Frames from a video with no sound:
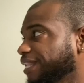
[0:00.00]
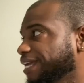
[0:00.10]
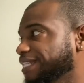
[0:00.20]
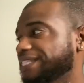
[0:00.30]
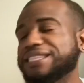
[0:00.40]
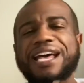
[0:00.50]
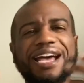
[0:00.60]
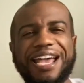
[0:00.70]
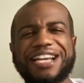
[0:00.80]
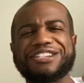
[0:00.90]
it's
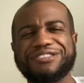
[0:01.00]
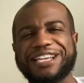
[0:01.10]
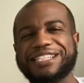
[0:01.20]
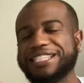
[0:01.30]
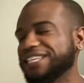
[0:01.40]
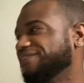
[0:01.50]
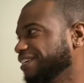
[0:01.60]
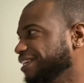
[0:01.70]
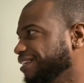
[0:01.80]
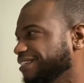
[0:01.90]
not actual like a
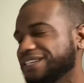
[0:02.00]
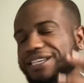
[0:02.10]
TV